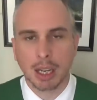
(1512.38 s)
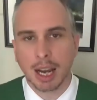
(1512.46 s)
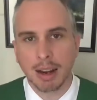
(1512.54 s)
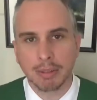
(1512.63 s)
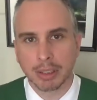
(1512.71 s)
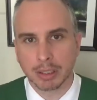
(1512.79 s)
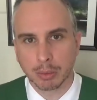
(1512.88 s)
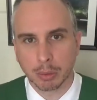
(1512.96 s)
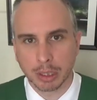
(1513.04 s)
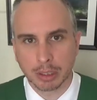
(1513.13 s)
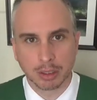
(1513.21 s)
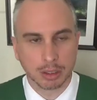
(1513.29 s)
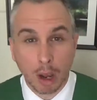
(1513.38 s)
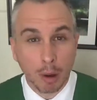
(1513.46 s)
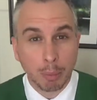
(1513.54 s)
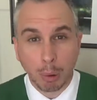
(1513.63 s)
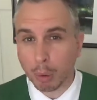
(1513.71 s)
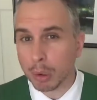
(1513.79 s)
I felt it works.
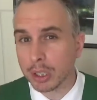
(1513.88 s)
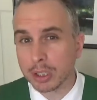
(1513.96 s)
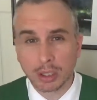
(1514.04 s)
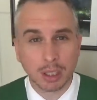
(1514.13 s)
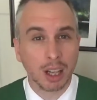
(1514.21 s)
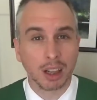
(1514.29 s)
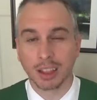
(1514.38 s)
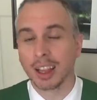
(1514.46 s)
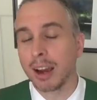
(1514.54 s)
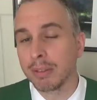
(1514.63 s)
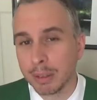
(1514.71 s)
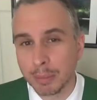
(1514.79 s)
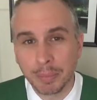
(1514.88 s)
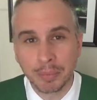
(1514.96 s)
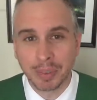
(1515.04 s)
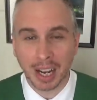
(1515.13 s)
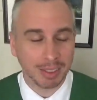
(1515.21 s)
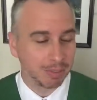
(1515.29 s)
Porgs, love them.
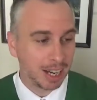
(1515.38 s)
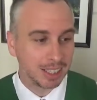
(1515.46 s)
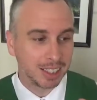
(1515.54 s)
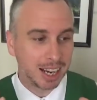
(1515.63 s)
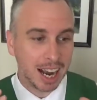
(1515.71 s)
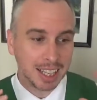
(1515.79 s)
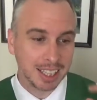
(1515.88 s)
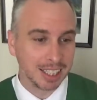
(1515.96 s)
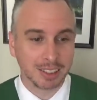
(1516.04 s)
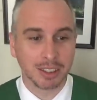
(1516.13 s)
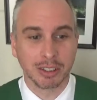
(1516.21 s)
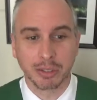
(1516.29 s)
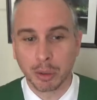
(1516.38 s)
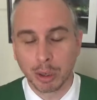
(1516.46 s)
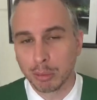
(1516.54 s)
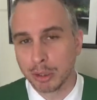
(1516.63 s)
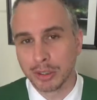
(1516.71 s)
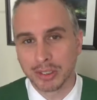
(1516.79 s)
I think they're
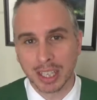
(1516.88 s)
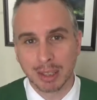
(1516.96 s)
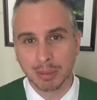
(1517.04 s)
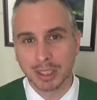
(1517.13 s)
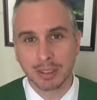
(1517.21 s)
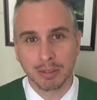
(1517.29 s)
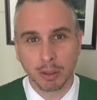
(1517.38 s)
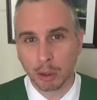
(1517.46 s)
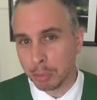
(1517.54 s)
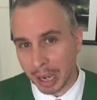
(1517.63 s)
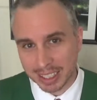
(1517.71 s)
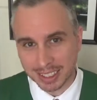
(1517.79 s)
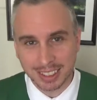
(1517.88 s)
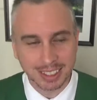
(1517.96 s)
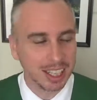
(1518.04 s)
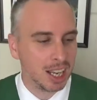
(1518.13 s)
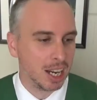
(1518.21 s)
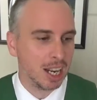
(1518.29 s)
adorable. Same with the
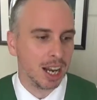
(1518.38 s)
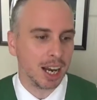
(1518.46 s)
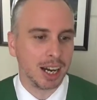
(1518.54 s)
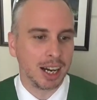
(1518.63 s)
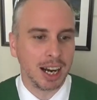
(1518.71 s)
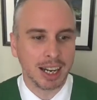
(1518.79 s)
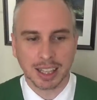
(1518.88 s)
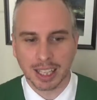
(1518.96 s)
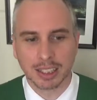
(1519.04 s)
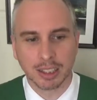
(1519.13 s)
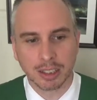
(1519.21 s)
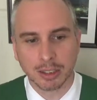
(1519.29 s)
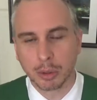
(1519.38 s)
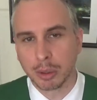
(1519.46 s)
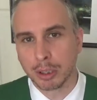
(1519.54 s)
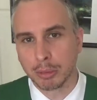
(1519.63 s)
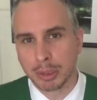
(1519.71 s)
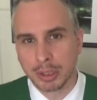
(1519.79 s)
Vulpexes. I think they're
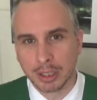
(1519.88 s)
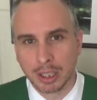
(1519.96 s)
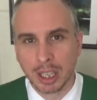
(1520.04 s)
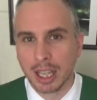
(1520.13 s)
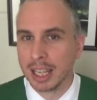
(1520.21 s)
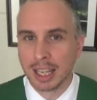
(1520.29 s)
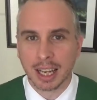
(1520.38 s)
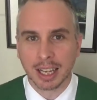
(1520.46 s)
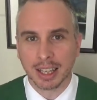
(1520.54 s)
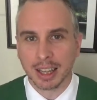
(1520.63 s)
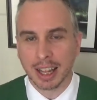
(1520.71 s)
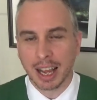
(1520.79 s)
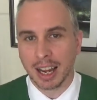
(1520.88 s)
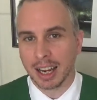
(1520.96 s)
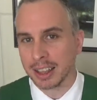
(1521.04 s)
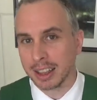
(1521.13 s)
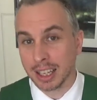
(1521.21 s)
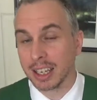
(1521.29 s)
adorable.
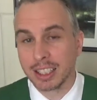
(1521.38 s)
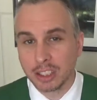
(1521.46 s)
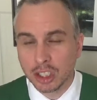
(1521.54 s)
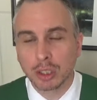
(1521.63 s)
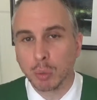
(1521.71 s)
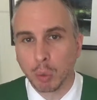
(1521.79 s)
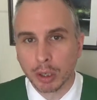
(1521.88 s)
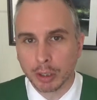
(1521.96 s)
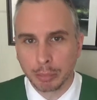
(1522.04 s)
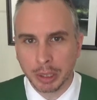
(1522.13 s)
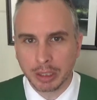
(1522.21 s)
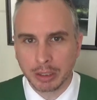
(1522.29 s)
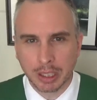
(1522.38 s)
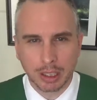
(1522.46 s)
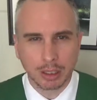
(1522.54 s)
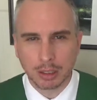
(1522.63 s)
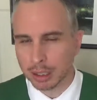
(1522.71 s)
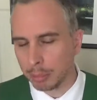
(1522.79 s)
It's just world
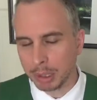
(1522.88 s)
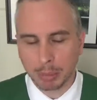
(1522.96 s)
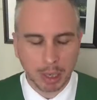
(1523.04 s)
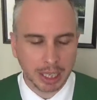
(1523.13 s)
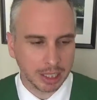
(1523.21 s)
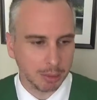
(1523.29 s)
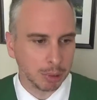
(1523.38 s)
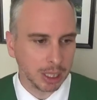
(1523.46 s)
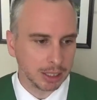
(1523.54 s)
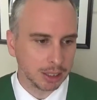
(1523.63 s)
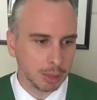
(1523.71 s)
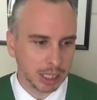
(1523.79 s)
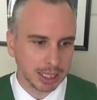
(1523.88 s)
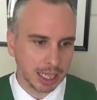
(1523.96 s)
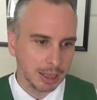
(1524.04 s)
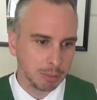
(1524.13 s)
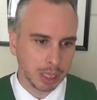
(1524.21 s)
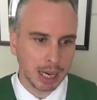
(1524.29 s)
building. Some people had complaints about
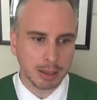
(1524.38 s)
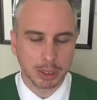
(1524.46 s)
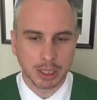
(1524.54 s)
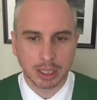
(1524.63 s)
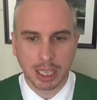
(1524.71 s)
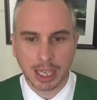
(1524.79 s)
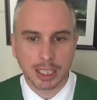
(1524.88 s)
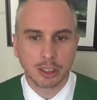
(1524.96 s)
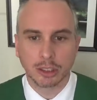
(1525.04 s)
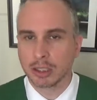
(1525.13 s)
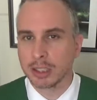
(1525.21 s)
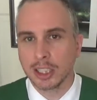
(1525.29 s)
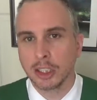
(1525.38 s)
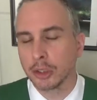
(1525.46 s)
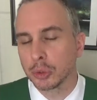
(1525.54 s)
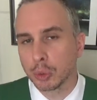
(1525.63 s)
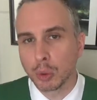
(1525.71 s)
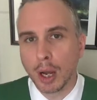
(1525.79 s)
that, but I would say
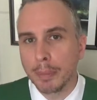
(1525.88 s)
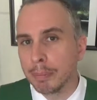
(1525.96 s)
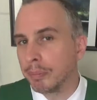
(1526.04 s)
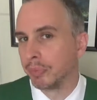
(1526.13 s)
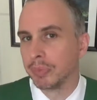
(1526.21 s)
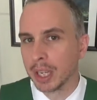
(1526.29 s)
Salacious Crumb